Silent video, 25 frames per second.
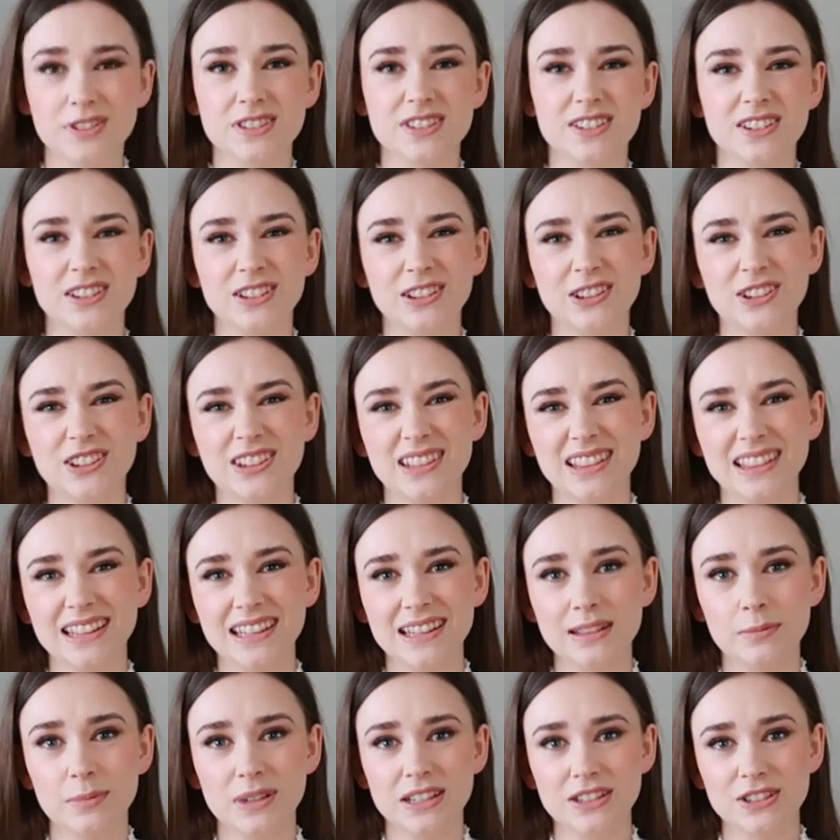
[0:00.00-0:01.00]
it's gonna look a
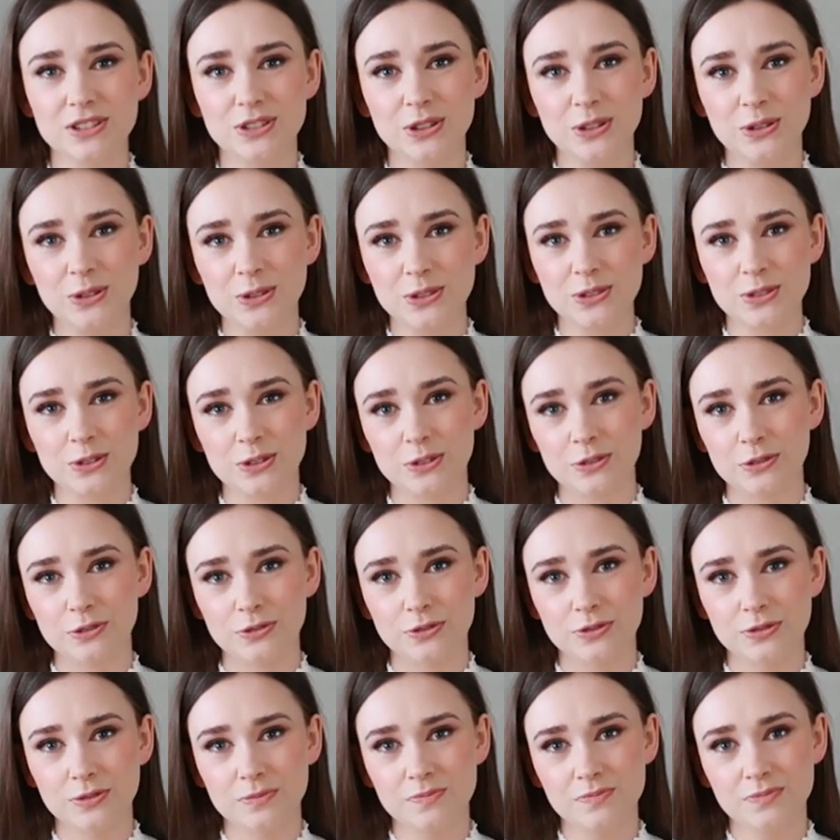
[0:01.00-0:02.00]
little bit too sort of
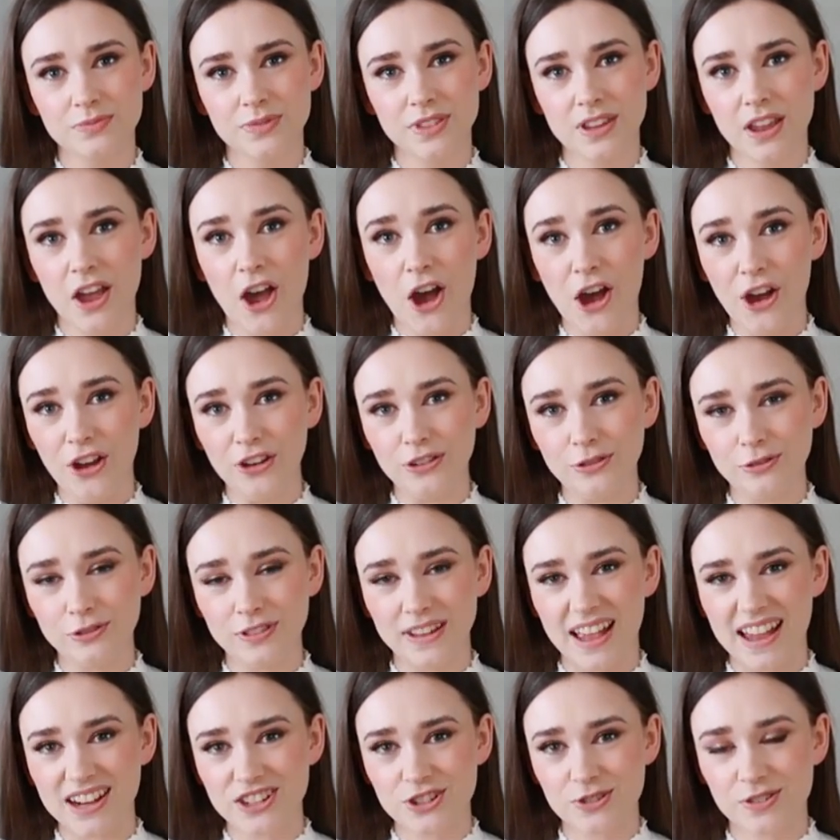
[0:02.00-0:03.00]

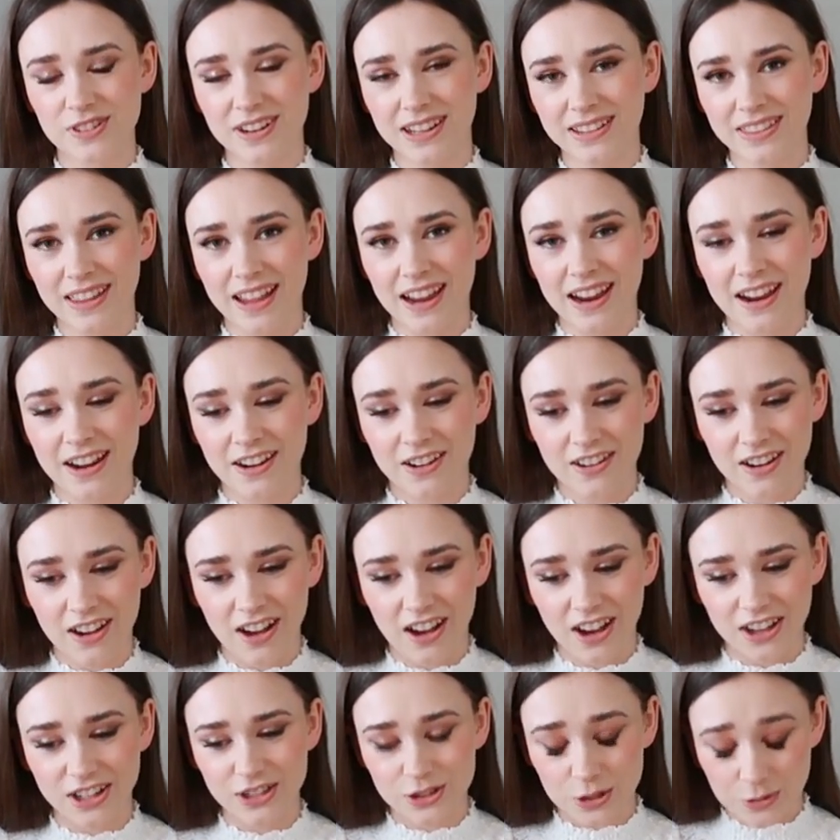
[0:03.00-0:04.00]
unflattering there.
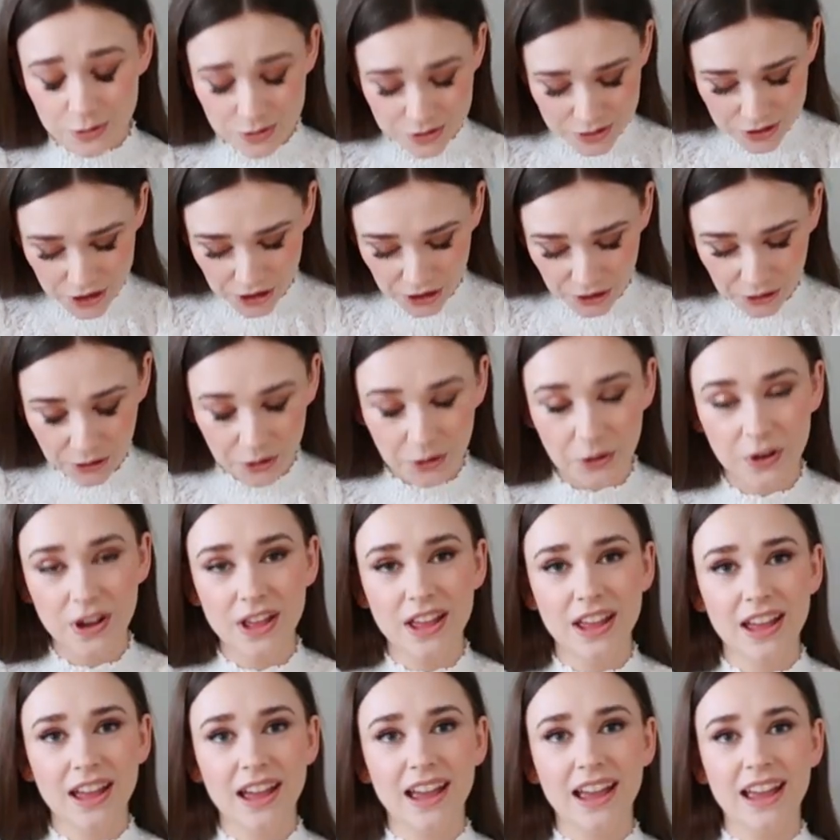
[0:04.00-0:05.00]
I don't know.
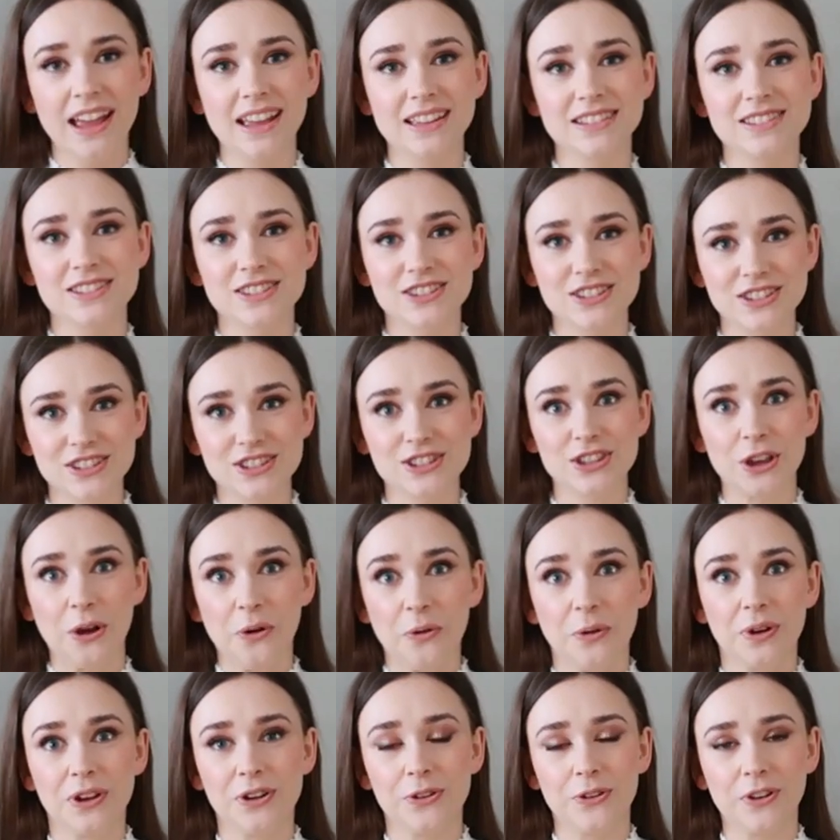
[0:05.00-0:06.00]
It's
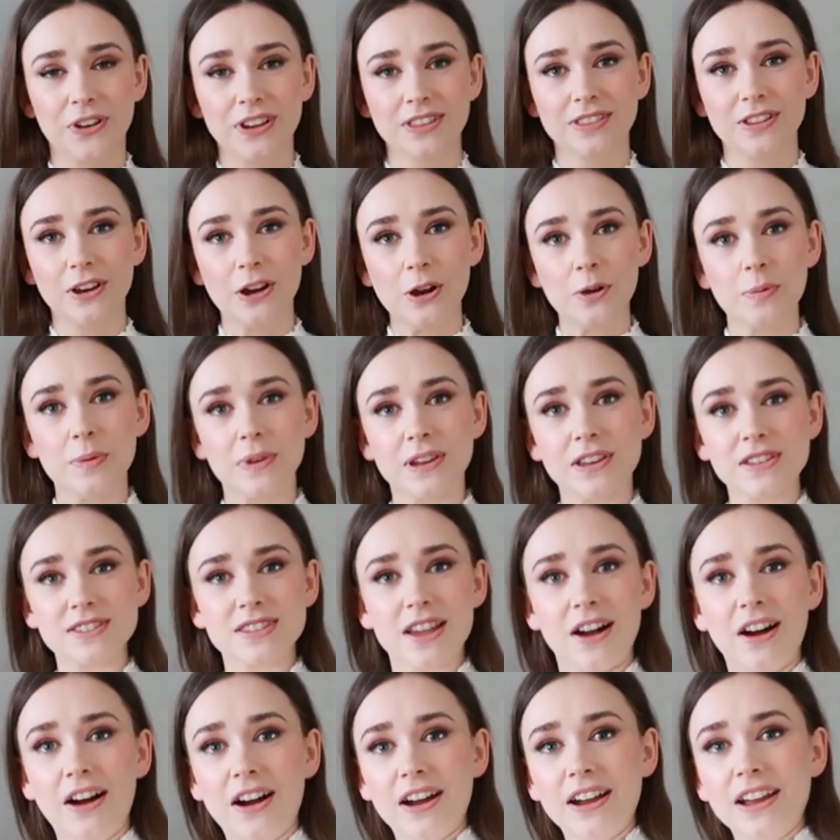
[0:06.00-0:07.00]
so annoying though, because
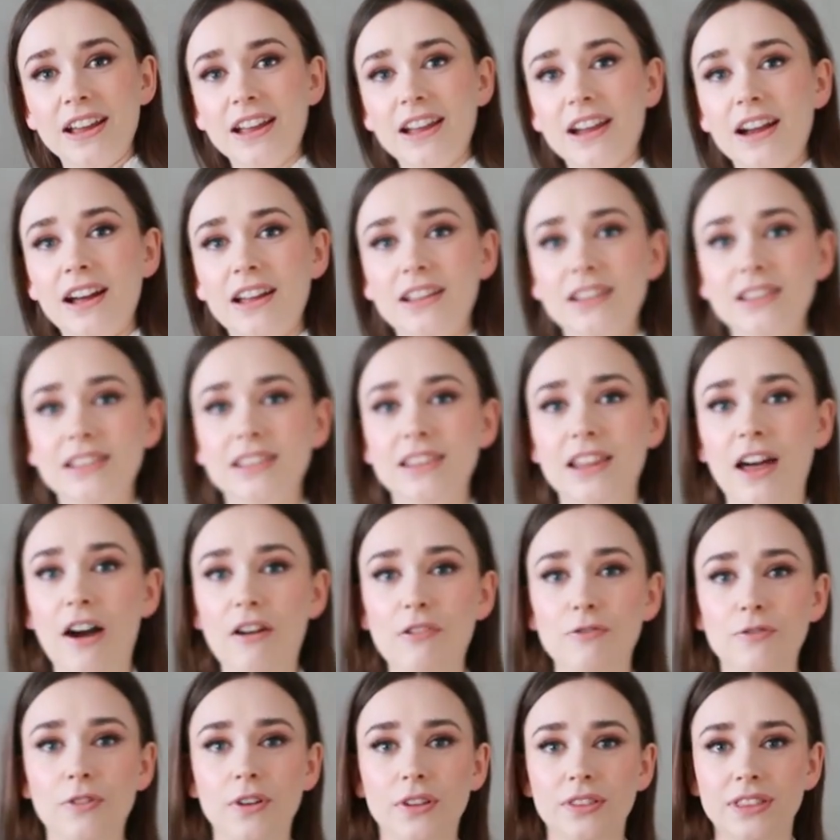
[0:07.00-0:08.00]
I
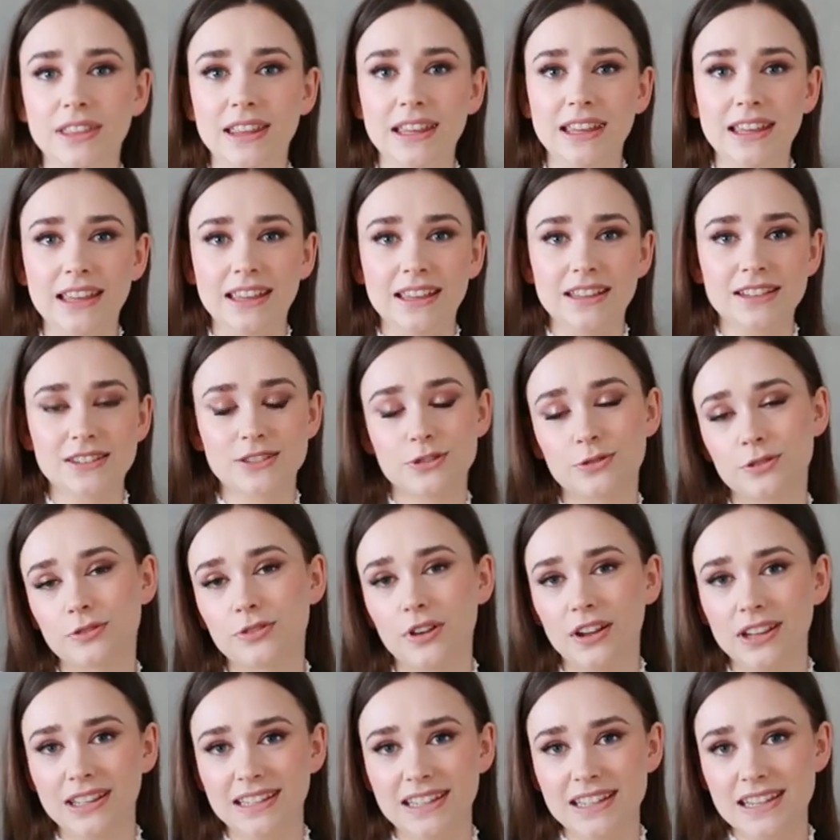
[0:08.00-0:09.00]
love the sort of
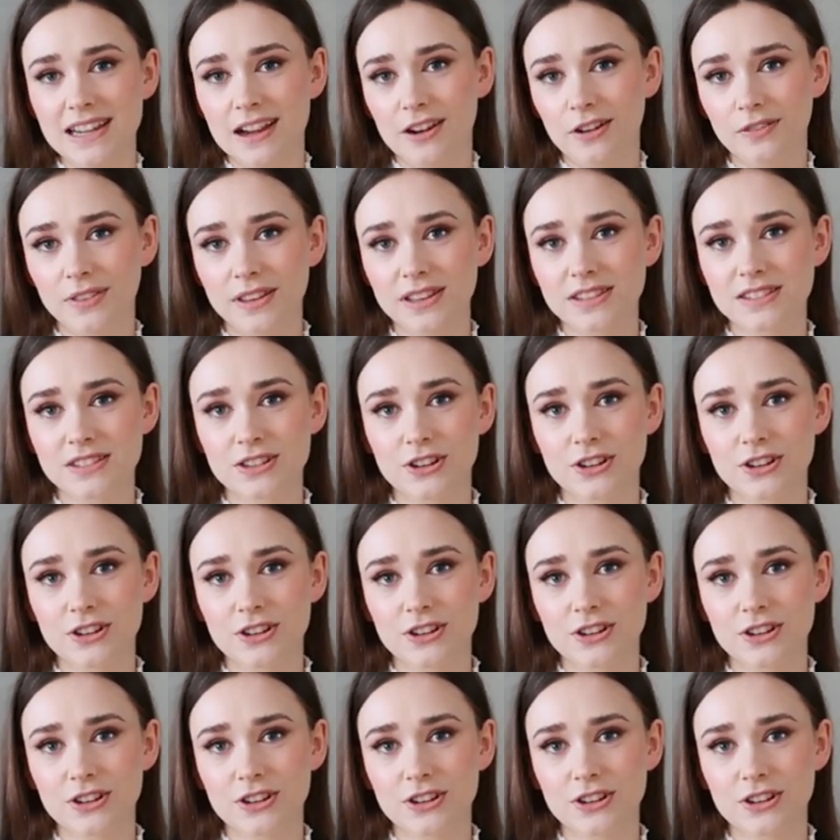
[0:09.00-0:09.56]
idea of this